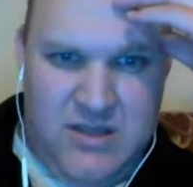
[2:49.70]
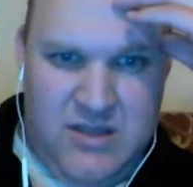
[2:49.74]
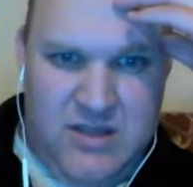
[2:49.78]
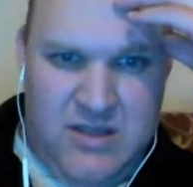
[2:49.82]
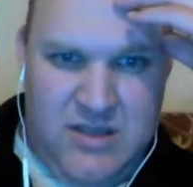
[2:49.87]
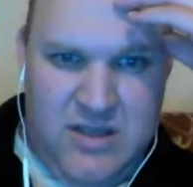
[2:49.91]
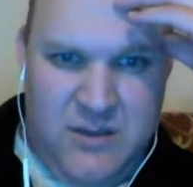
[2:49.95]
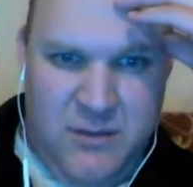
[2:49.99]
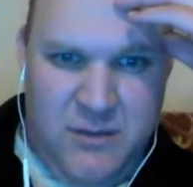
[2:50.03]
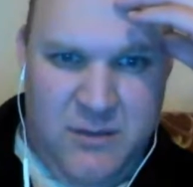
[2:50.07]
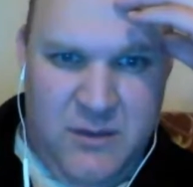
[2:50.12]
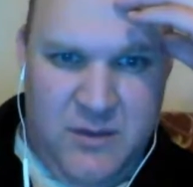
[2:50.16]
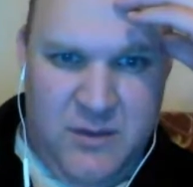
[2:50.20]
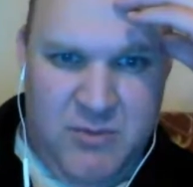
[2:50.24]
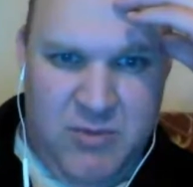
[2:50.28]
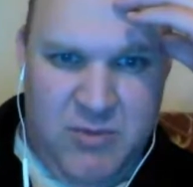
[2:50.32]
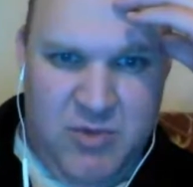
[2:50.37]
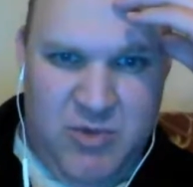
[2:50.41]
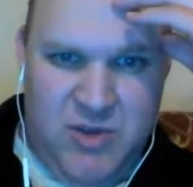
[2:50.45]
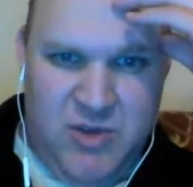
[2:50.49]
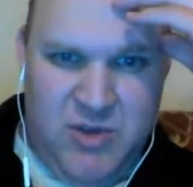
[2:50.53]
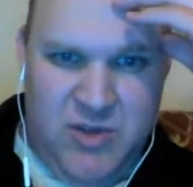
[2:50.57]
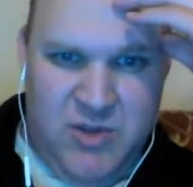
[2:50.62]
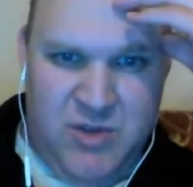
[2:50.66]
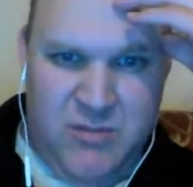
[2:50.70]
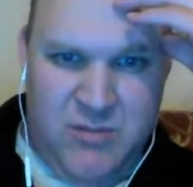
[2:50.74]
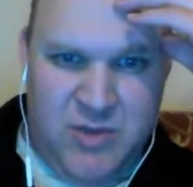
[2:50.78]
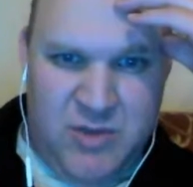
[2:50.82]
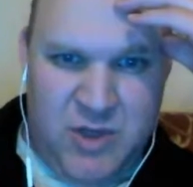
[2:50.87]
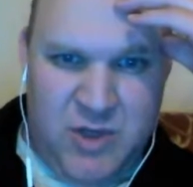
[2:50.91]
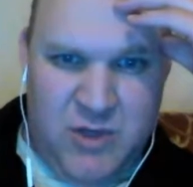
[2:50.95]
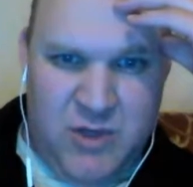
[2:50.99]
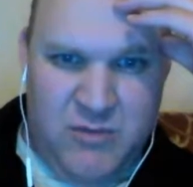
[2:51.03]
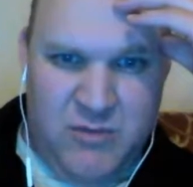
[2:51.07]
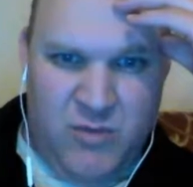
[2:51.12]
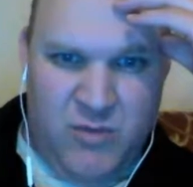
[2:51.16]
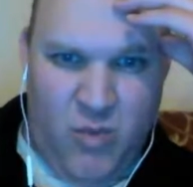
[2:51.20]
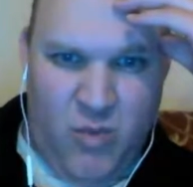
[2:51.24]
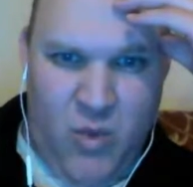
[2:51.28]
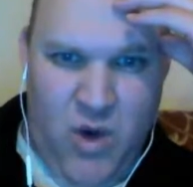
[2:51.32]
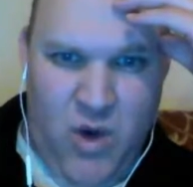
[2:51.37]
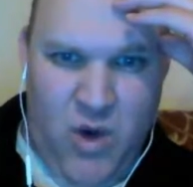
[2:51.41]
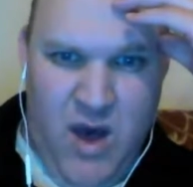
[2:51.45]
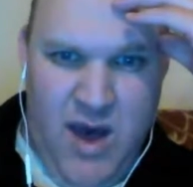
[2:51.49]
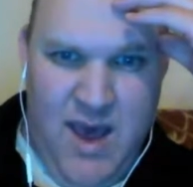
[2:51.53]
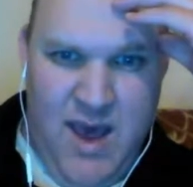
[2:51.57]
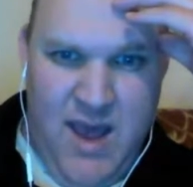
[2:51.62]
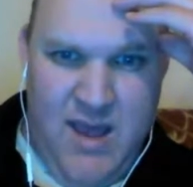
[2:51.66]
the difference between the observed
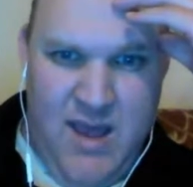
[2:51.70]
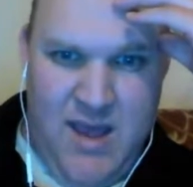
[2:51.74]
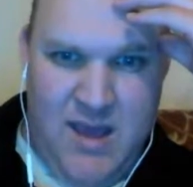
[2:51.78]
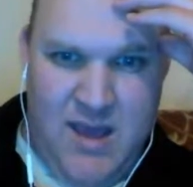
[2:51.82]
y